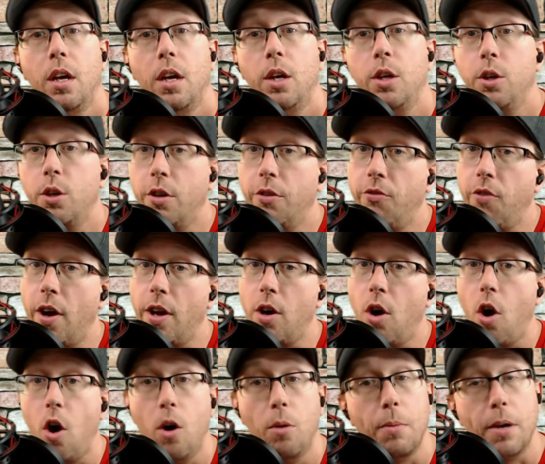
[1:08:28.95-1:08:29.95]
You can find
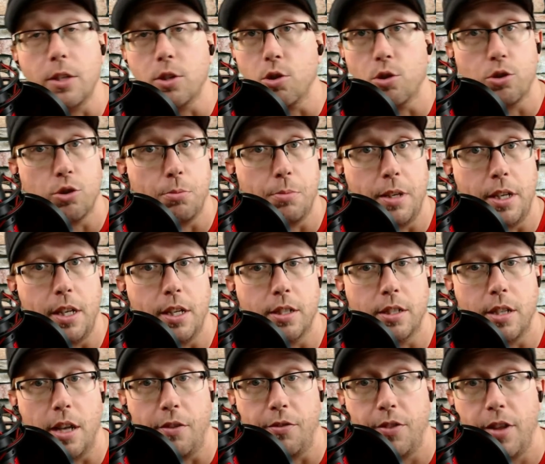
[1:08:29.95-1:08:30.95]
all my social media
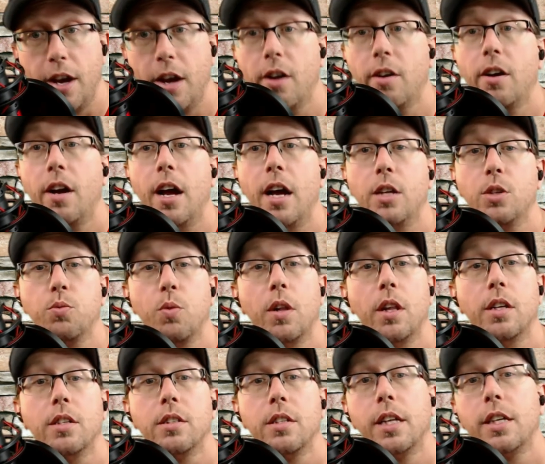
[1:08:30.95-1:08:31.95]
stuff there, as well
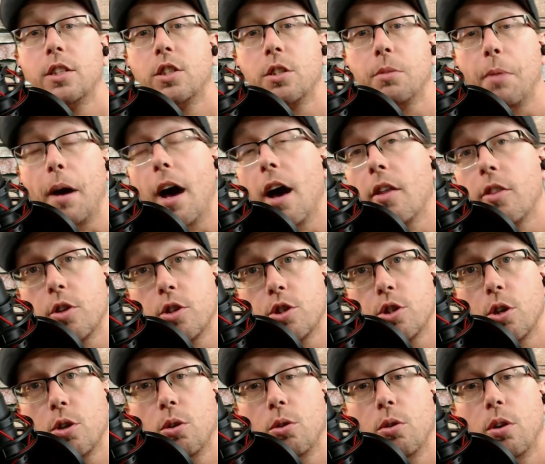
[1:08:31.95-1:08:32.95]
as links to my other
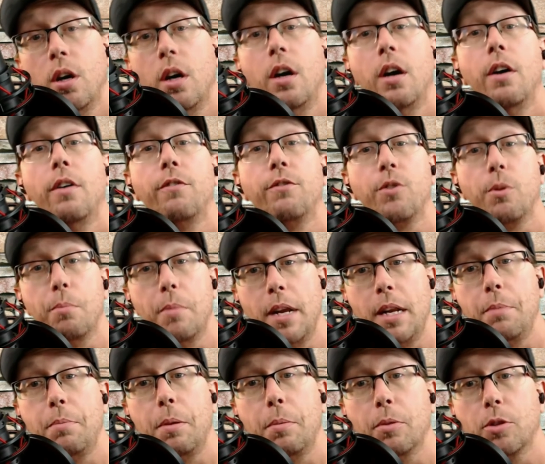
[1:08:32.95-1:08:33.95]
show, From Many
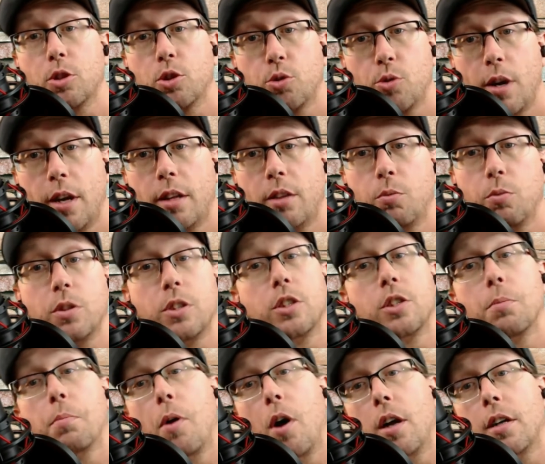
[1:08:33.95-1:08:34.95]
People's Strength, which is a
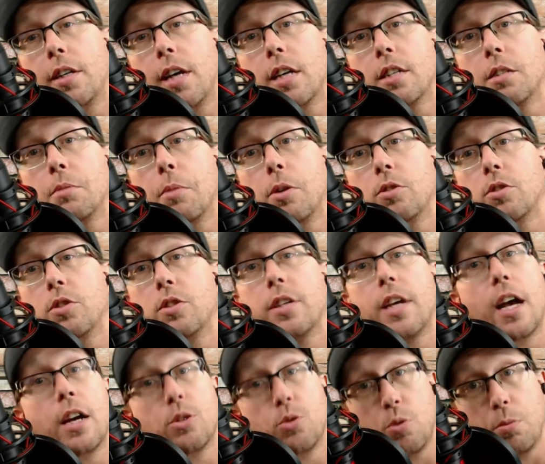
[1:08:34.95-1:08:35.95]
podcast about
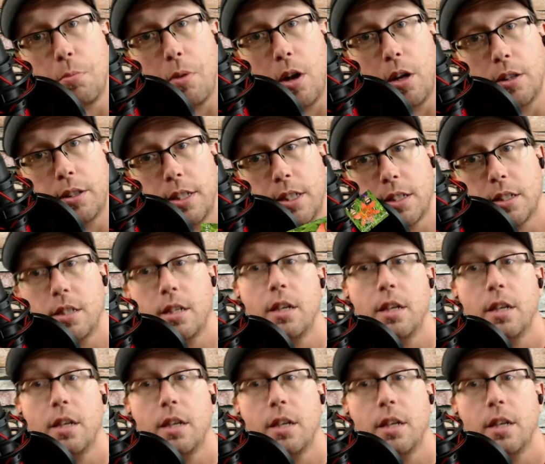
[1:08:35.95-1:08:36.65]
Saskatchewan politics,